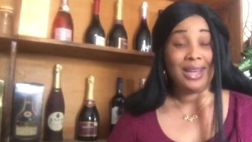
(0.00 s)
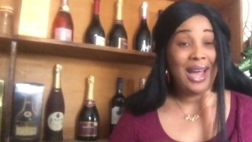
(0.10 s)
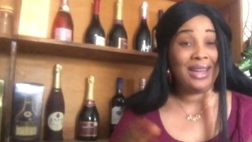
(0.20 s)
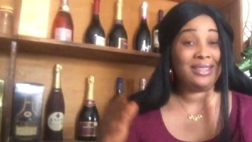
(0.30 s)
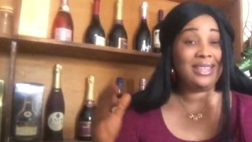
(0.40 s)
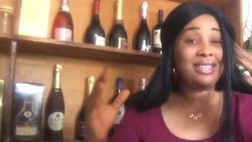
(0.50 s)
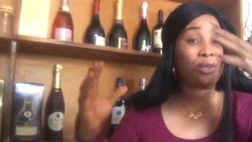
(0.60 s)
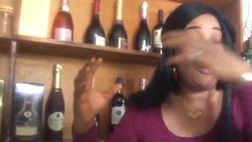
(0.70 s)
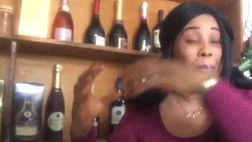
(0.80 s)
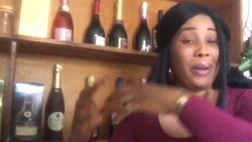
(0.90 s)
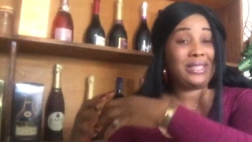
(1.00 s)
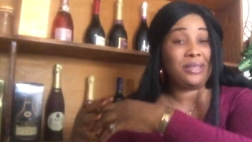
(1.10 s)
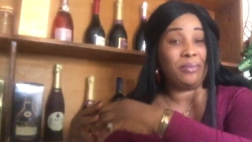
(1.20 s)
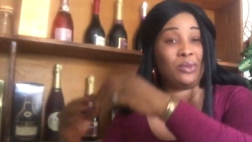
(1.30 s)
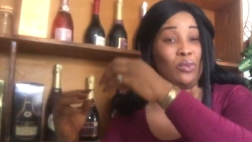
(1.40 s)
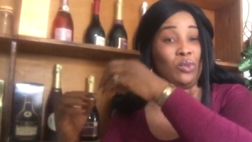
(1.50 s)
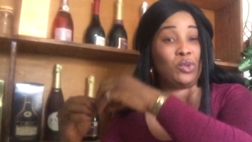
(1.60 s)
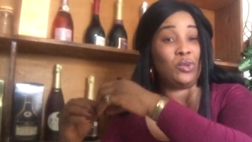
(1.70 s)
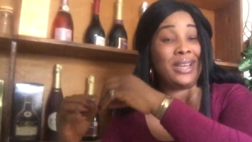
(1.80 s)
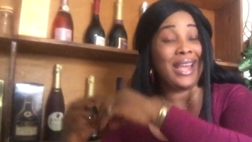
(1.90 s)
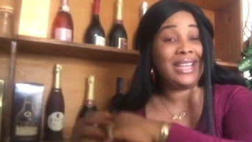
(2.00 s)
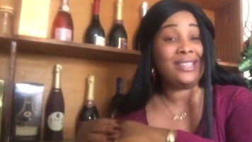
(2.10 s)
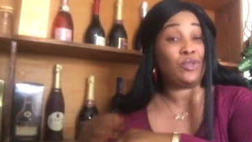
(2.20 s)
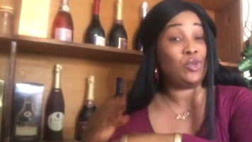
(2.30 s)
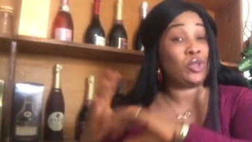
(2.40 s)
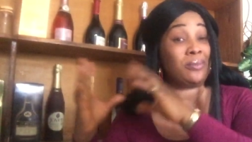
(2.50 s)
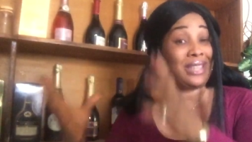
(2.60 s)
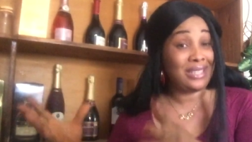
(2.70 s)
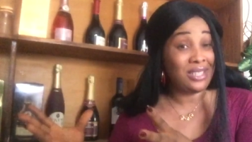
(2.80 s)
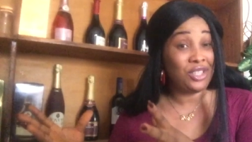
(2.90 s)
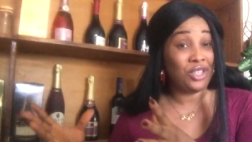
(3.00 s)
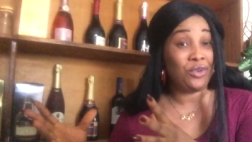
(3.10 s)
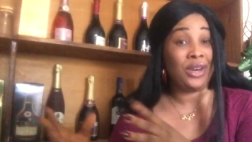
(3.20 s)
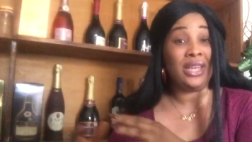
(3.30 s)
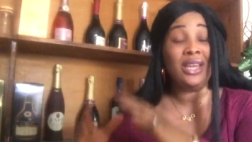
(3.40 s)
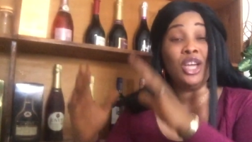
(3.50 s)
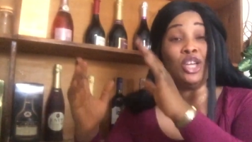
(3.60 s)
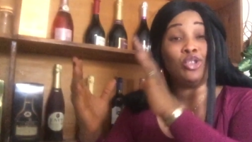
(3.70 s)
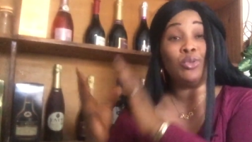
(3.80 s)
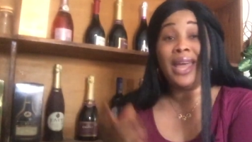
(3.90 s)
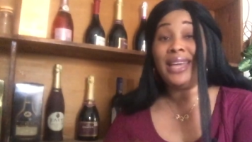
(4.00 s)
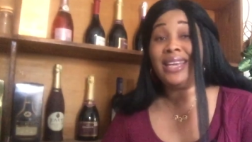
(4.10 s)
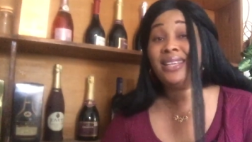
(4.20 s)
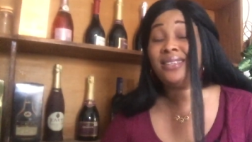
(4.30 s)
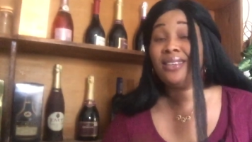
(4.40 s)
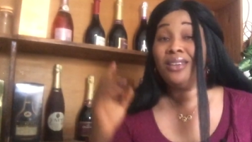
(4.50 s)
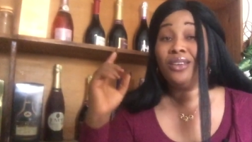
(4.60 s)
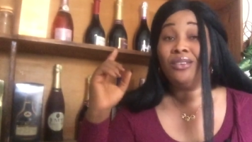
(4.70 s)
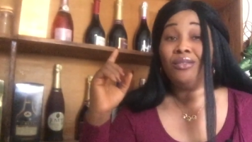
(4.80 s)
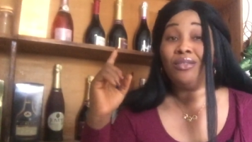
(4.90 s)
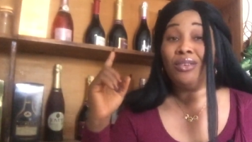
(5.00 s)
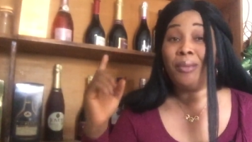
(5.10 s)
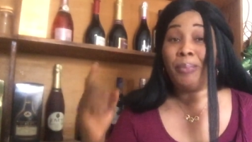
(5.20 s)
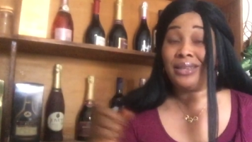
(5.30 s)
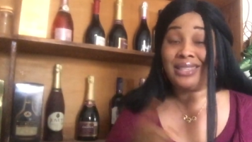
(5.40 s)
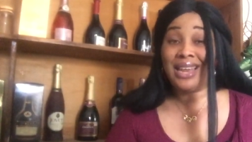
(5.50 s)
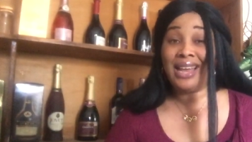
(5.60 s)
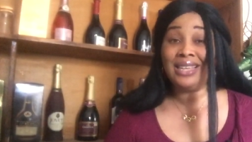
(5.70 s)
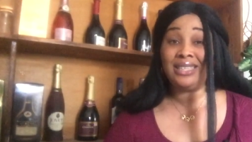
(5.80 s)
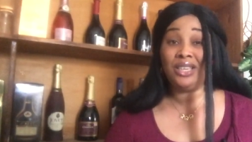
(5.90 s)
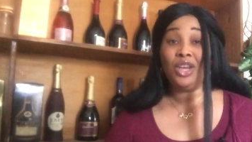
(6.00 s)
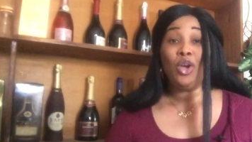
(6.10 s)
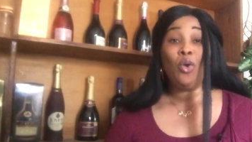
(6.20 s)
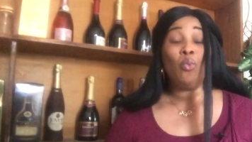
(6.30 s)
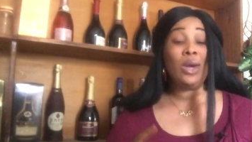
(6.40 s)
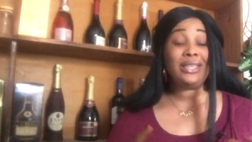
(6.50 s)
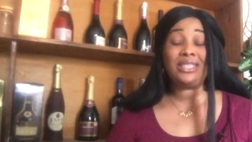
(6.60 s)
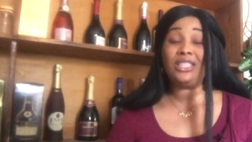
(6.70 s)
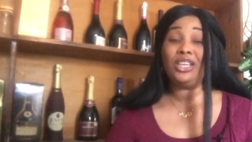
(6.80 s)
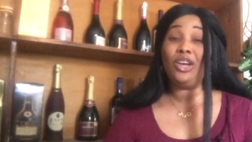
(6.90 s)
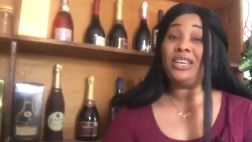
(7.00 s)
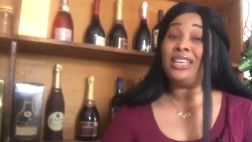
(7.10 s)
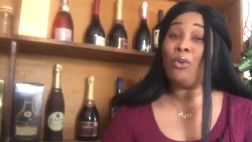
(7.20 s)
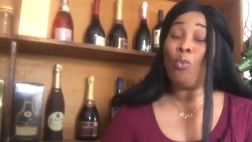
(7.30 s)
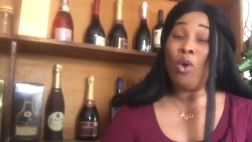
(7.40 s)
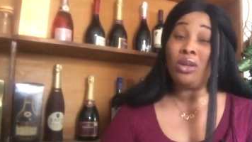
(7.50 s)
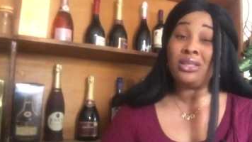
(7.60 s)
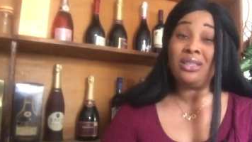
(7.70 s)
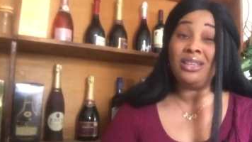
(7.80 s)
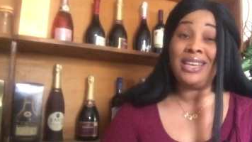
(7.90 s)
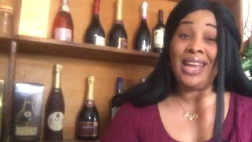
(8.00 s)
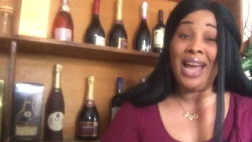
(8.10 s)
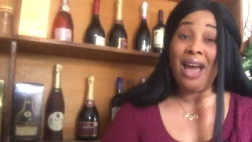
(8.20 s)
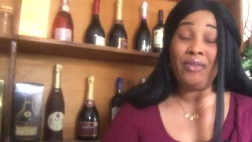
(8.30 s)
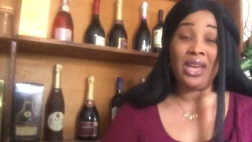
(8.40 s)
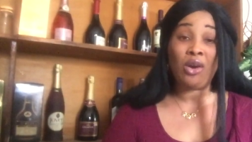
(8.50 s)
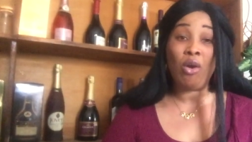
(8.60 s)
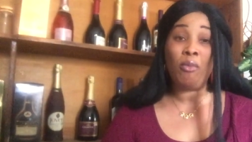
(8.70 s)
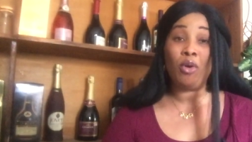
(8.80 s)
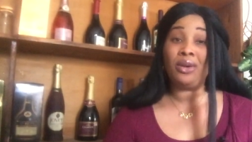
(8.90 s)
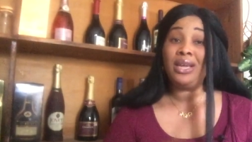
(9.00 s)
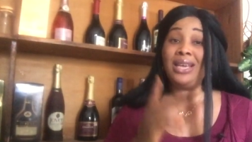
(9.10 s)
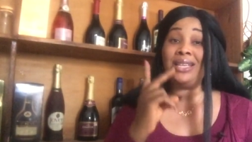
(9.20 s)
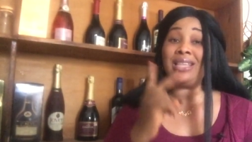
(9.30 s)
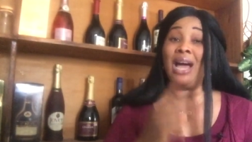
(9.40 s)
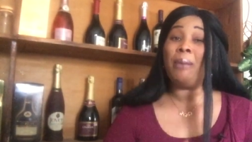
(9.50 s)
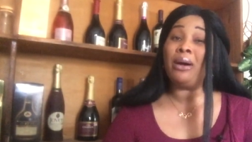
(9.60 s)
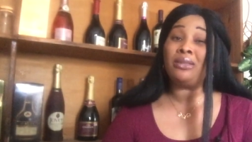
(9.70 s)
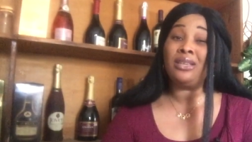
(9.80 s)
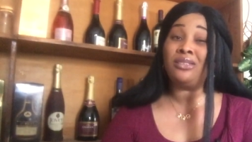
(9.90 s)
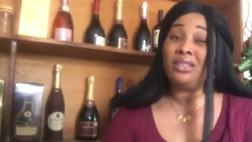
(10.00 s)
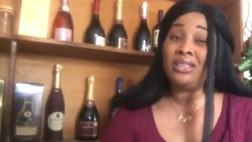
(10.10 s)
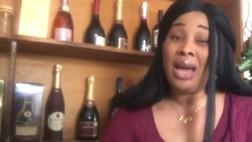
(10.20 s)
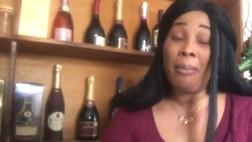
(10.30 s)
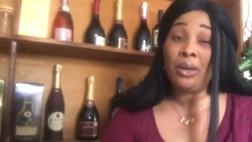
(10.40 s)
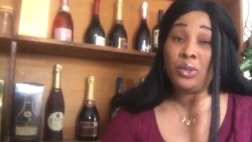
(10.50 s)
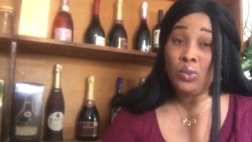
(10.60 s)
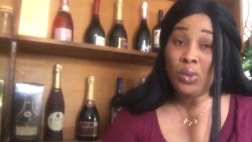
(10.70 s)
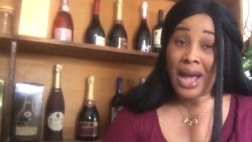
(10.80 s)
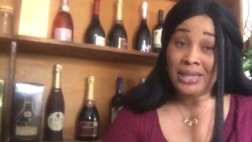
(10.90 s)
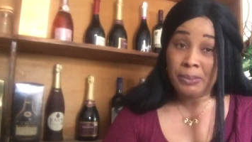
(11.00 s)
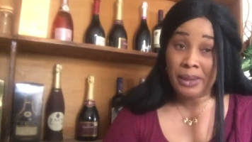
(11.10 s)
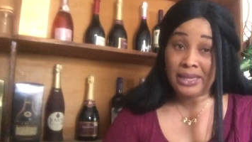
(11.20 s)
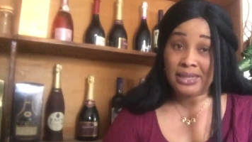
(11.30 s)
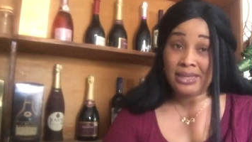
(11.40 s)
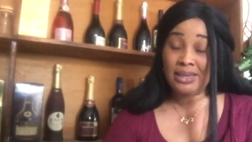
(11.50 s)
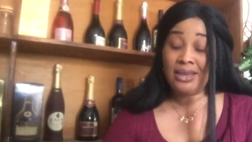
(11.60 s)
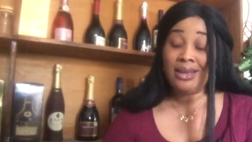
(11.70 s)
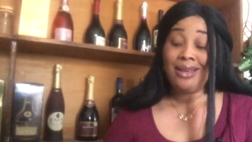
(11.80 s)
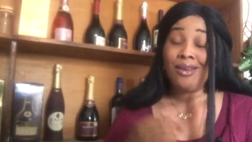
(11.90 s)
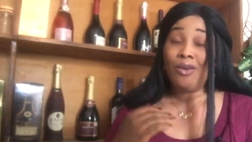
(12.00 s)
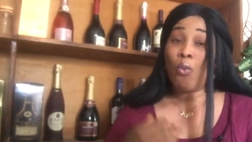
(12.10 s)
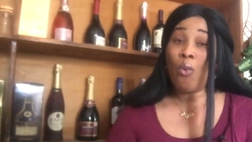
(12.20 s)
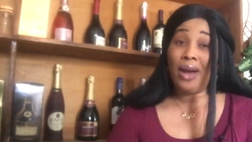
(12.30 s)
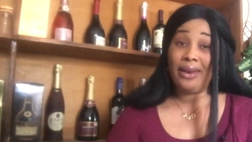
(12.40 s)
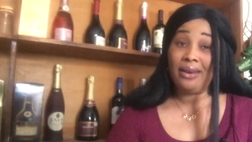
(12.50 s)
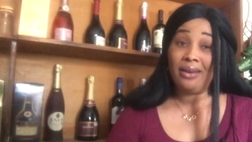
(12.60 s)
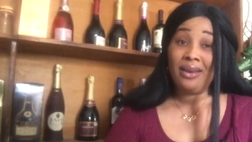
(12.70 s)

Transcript: and is compatible to Nengi to some certain degree to Nengi's personality, which what they have in common is in about two aspects. One,